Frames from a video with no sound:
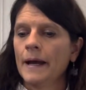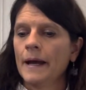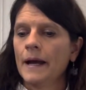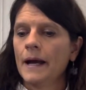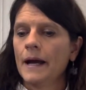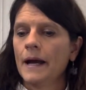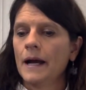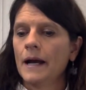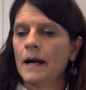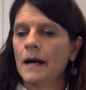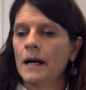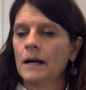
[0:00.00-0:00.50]

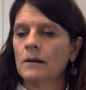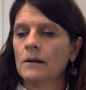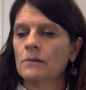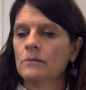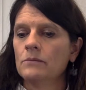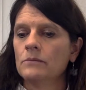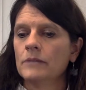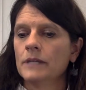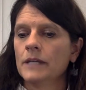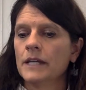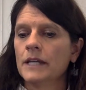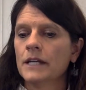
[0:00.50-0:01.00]

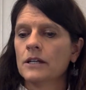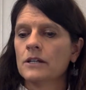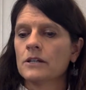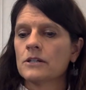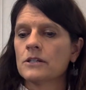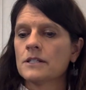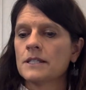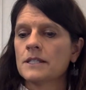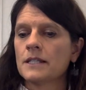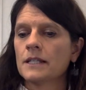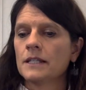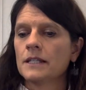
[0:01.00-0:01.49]
Um,
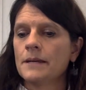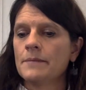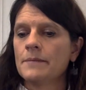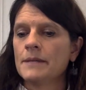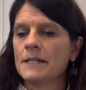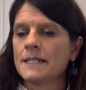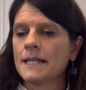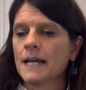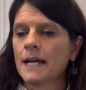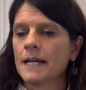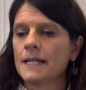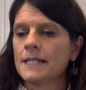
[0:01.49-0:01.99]
here's the
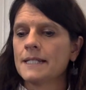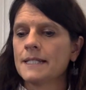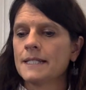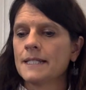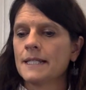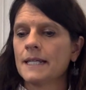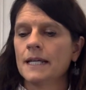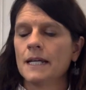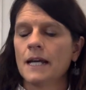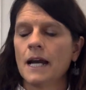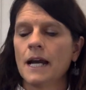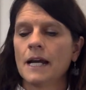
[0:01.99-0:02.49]
limits I
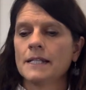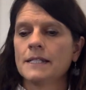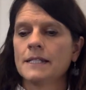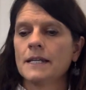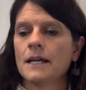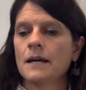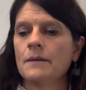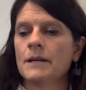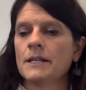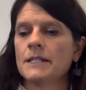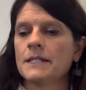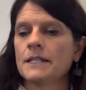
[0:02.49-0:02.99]
see. I
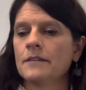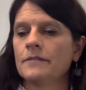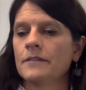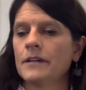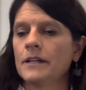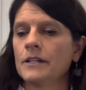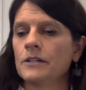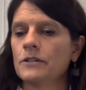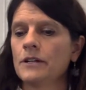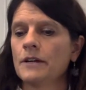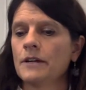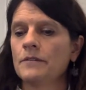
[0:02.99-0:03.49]
tell myself I
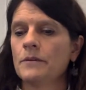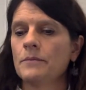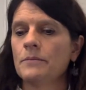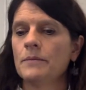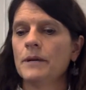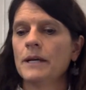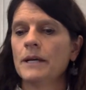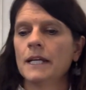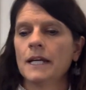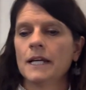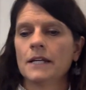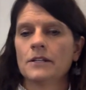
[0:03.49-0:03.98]
don't have the
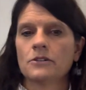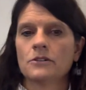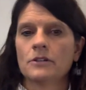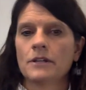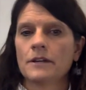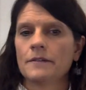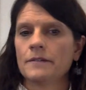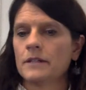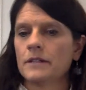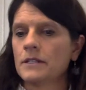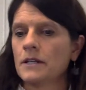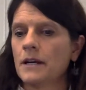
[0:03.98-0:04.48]
money, I don't
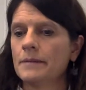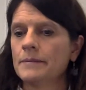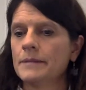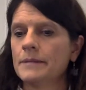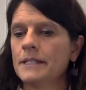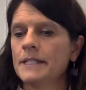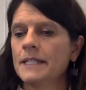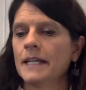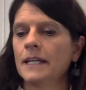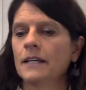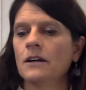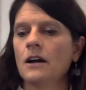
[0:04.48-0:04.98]
have the time to
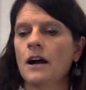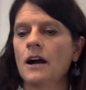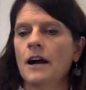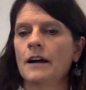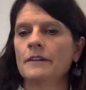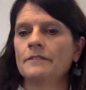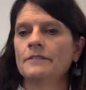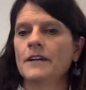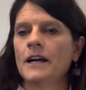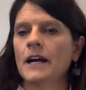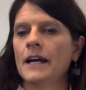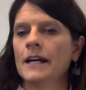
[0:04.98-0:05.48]
take
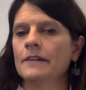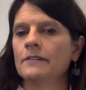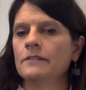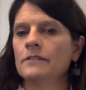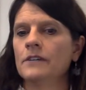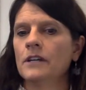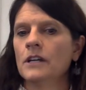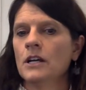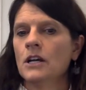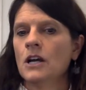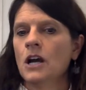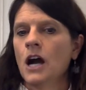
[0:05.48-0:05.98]
off, I
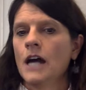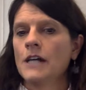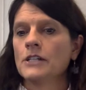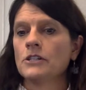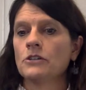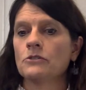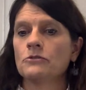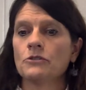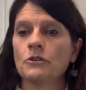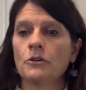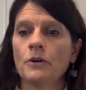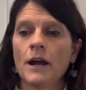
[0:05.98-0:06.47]
I
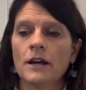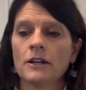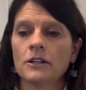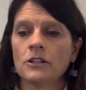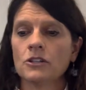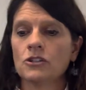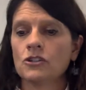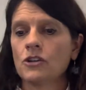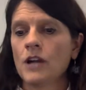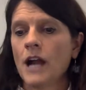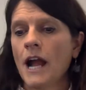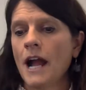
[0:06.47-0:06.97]
don't know how
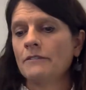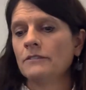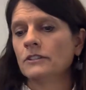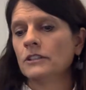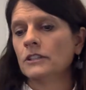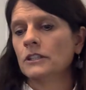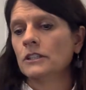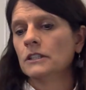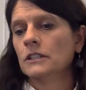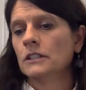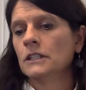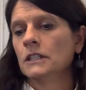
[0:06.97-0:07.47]
to
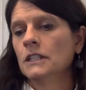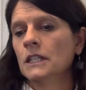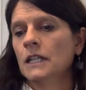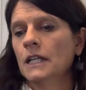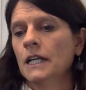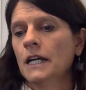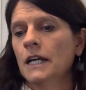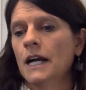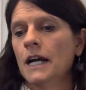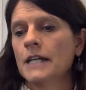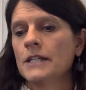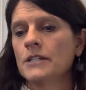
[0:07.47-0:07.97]
travel,
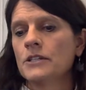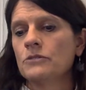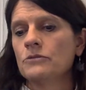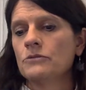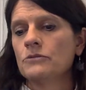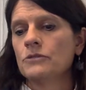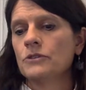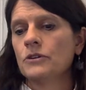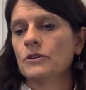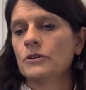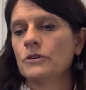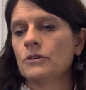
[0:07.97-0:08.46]
I
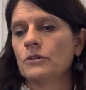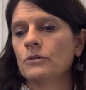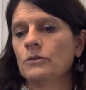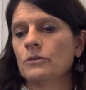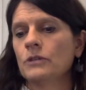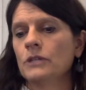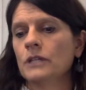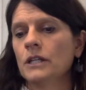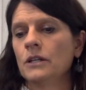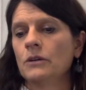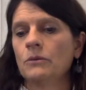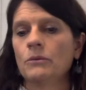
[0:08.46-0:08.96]
don't know,
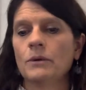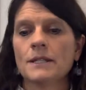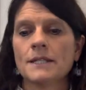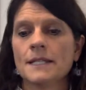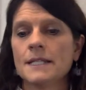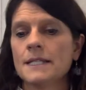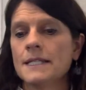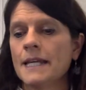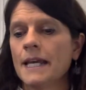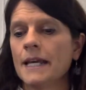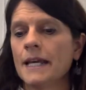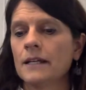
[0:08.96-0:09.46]
you know, what's
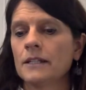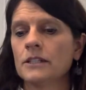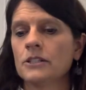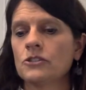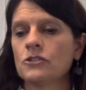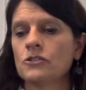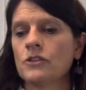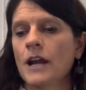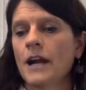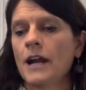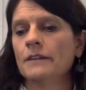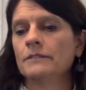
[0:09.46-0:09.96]
entailed in
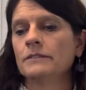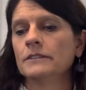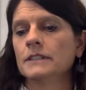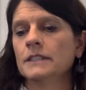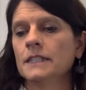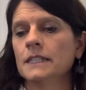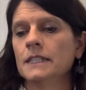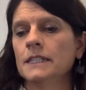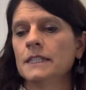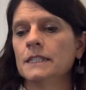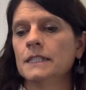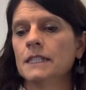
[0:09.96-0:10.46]

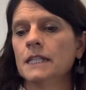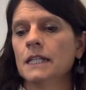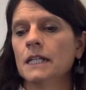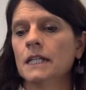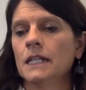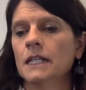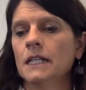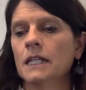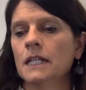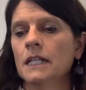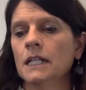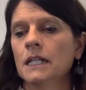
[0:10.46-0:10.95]
traveling,
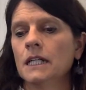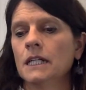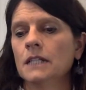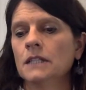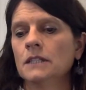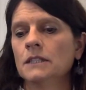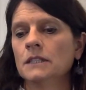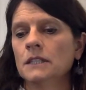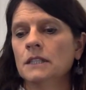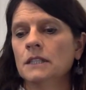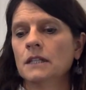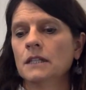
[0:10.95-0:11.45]
uh,
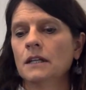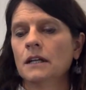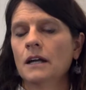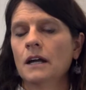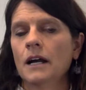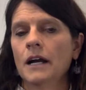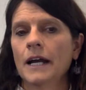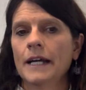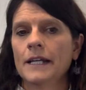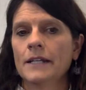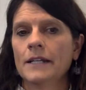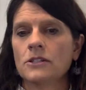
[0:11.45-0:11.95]

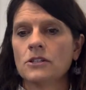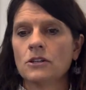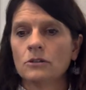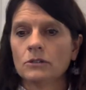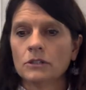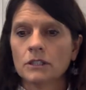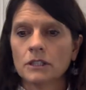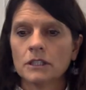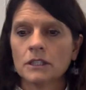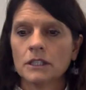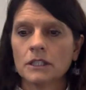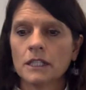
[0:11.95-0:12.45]
I don't
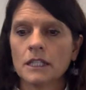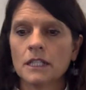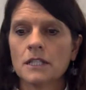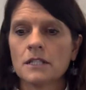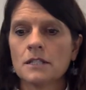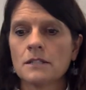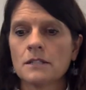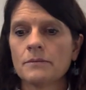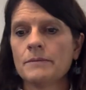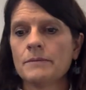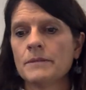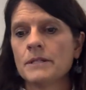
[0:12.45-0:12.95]
look good in a
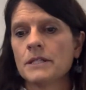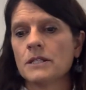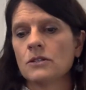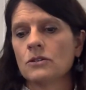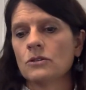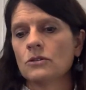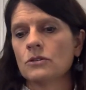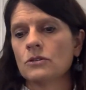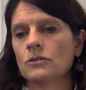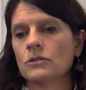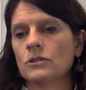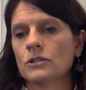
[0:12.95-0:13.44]

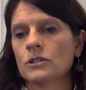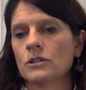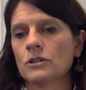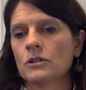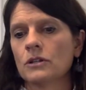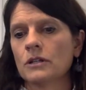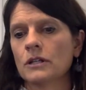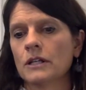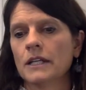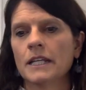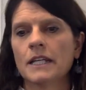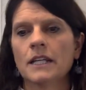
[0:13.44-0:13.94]
swimsuit,
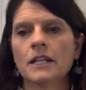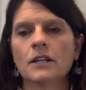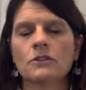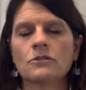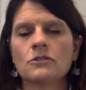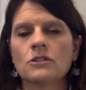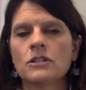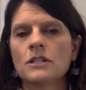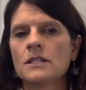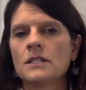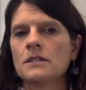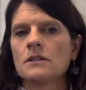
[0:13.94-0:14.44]
or, you know,
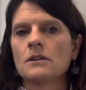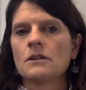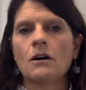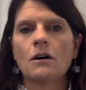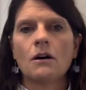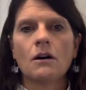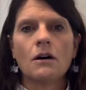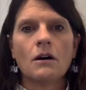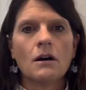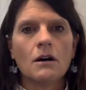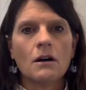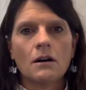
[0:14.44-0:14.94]
just
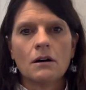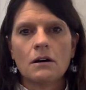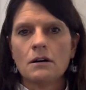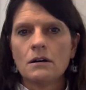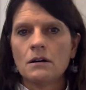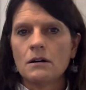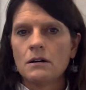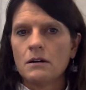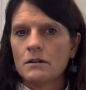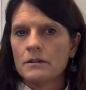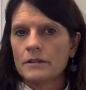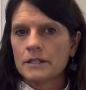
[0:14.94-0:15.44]

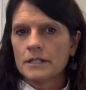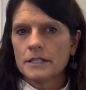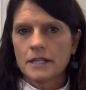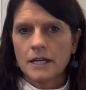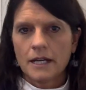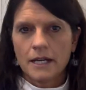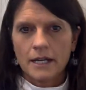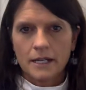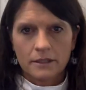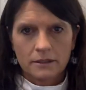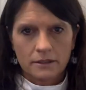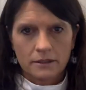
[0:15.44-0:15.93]
all the
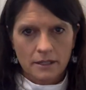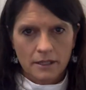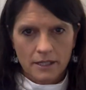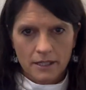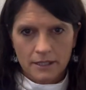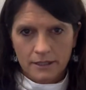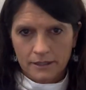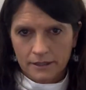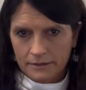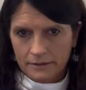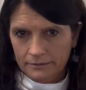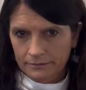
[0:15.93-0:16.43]

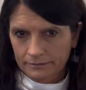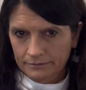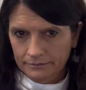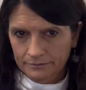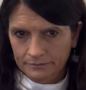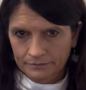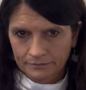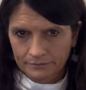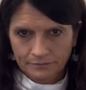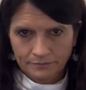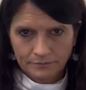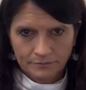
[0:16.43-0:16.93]
dialogue
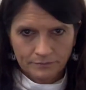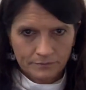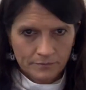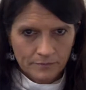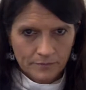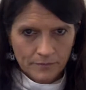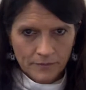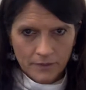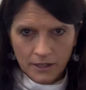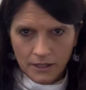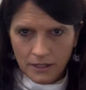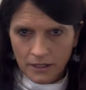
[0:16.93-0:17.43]

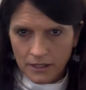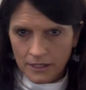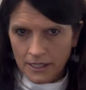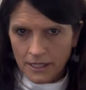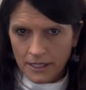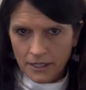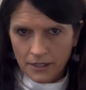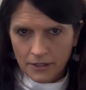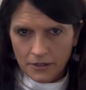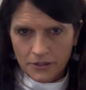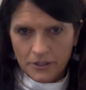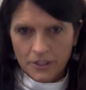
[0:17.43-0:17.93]
you
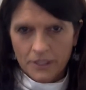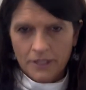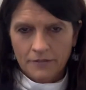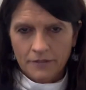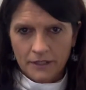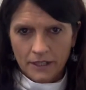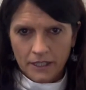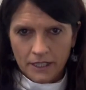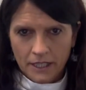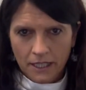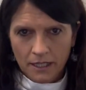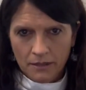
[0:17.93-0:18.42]
tell yourself
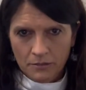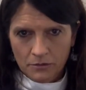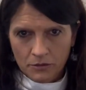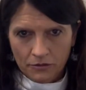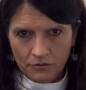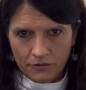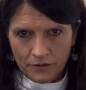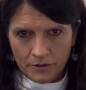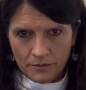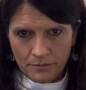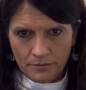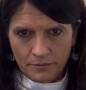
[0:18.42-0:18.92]
that keeps you
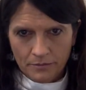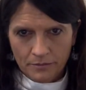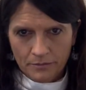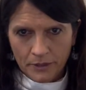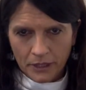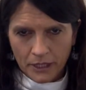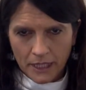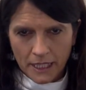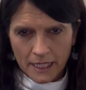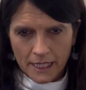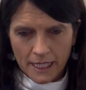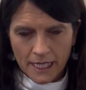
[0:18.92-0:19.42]
from
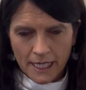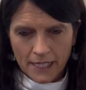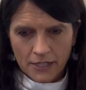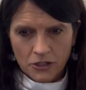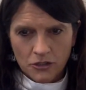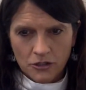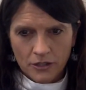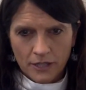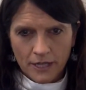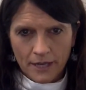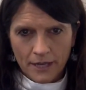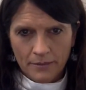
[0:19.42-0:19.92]
booking that
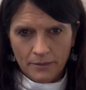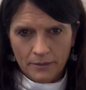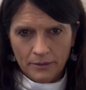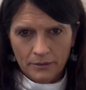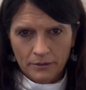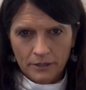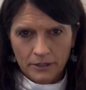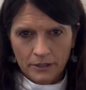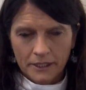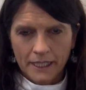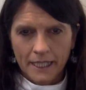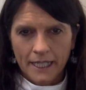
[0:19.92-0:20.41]
trip.
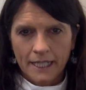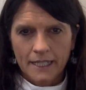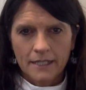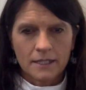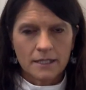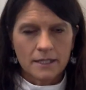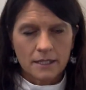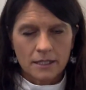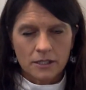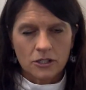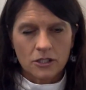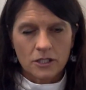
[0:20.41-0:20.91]
Okay,
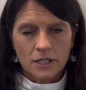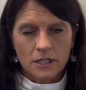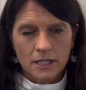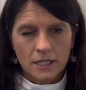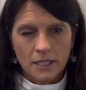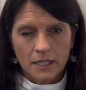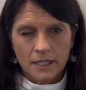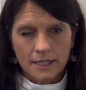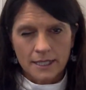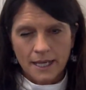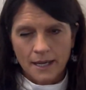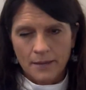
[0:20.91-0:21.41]
it's just an
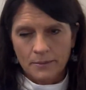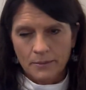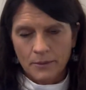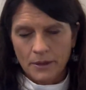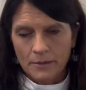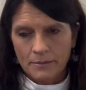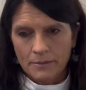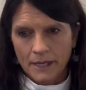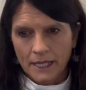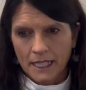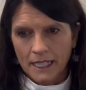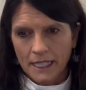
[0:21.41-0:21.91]
example
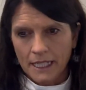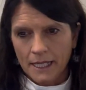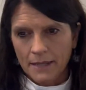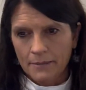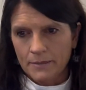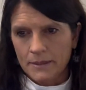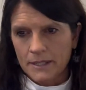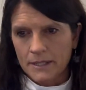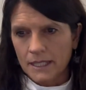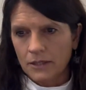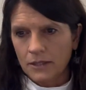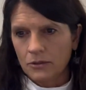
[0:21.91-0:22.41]
I'm making up
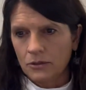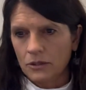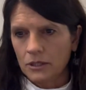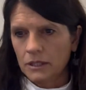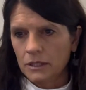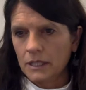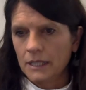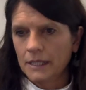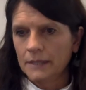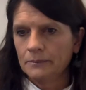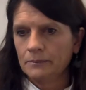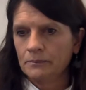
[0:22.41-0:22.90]
as I go
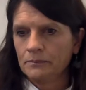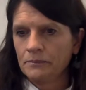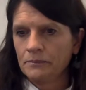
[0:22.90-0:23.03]
along.